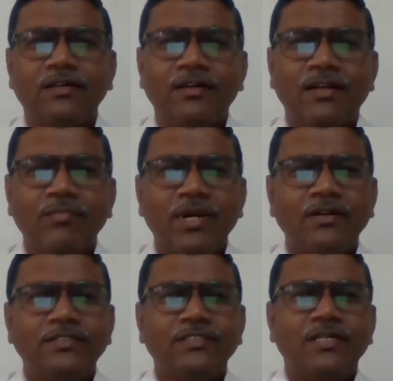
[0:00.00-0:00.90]

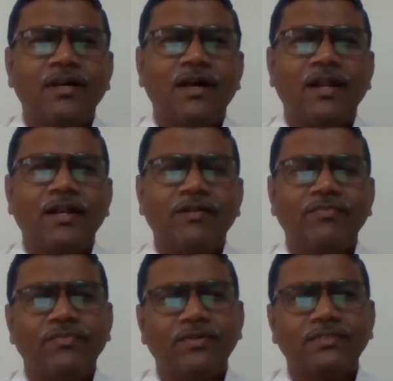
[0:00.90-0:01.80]
Remnants
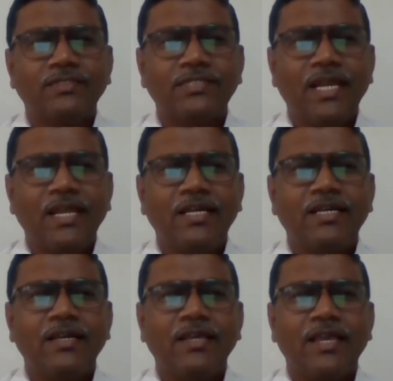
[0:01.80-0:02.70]
of
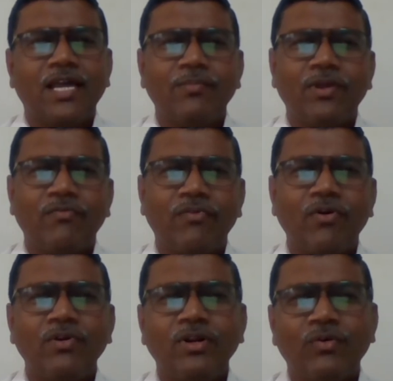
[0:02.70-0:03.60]
Celtic can be
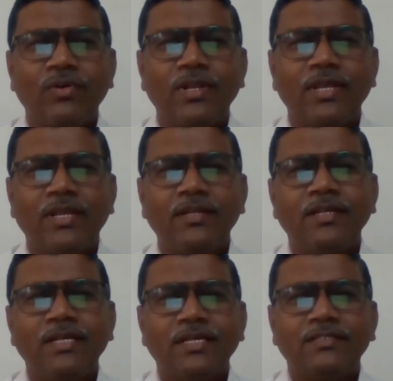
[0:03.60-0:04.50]
found only
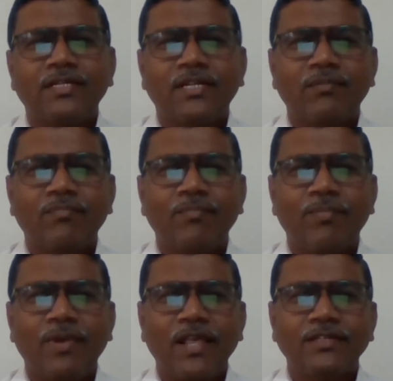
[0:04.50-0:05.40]
in certain
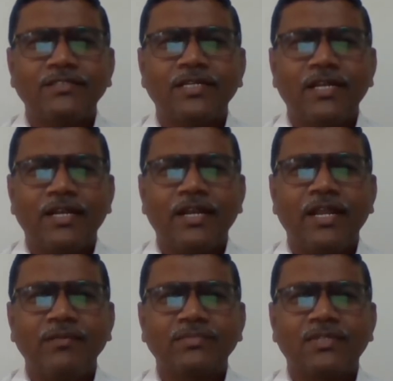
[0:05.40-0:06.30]
place
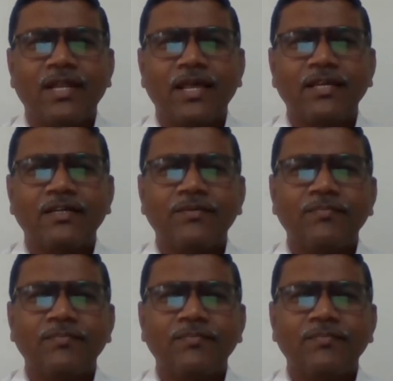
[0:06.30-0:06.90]
names like